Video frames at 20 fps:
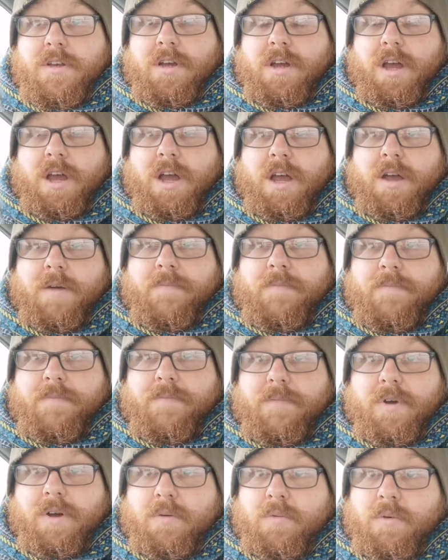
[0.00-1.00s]

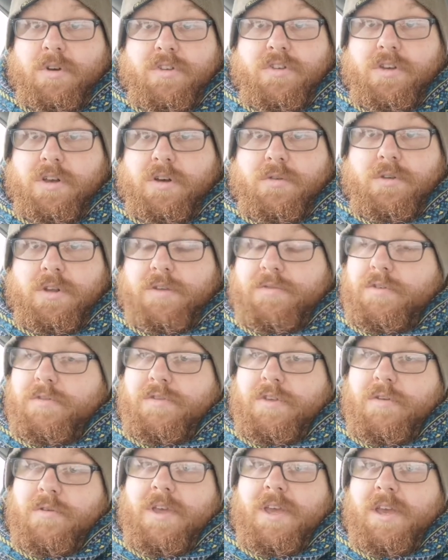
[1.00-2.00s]
were sold off a
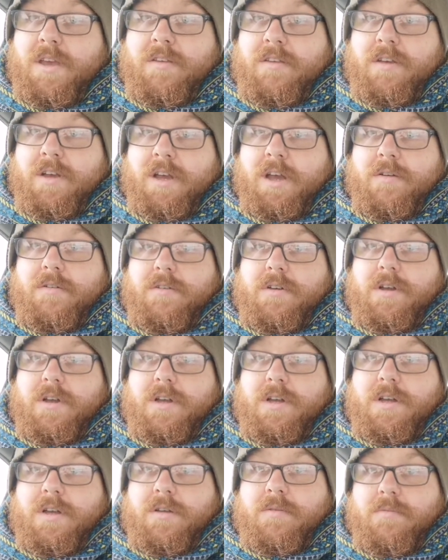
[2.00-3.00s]
few years ago.
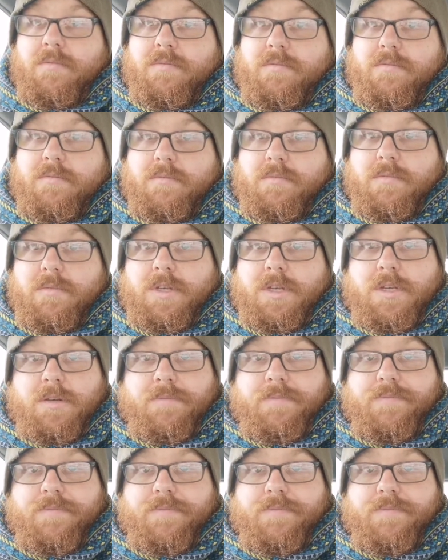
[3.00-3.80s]
Yeah.